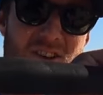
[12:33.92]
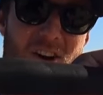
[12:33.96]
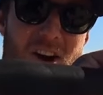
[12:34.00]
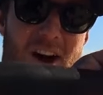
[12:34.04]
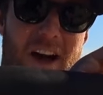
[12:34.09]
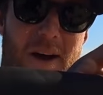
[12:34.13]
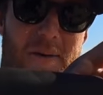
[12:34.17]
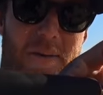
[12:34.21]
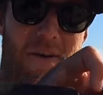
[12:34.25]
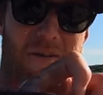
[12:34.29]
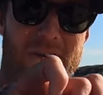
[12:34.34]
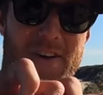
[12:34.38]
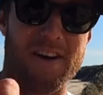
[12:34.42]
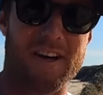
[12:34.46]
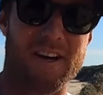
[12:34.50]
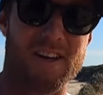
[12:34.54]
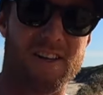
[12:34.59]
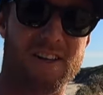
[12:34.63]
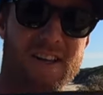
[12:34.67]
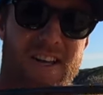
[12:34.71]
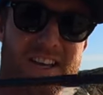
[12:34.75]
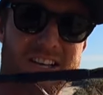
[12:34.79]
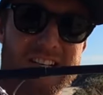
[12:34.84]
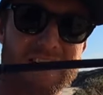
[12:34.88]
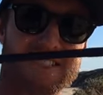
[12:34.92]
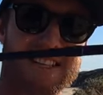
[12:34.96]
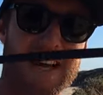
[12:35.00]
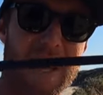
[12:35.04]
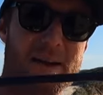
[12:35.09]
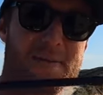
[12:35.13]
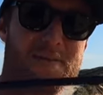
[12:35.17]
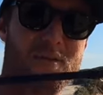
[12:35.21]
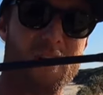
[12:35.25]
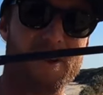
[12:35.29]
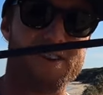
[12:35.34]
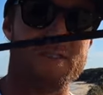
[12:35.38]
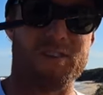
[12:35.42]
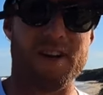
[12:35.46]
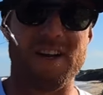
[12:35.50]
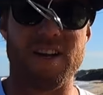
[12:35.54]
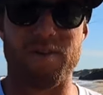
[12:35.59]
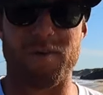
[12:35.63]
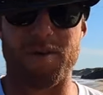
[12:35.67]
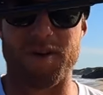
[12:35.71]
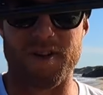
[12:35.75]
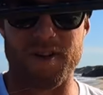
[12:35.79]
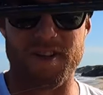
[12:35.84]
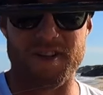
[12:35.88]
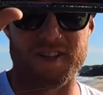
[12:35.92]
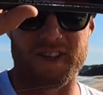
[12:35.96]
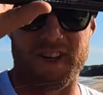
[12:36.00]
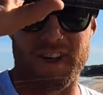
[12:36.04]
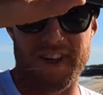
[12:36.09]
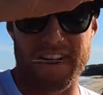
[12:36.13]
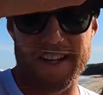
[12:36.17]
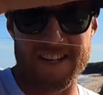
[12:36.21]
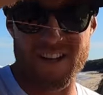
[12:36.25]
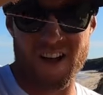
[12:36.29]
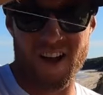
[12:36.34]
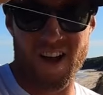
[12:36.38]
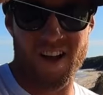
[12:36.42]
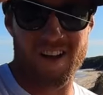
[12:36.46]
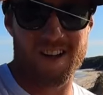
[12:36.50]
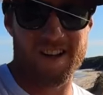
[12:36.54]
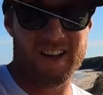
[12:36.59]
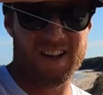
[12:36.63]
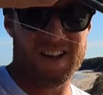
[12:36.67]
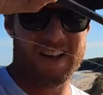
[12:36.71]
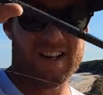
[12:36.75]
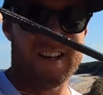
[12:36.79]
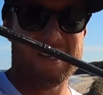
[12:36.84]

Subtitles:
the Daiwa reel. Same rod and reel we're using in Indo.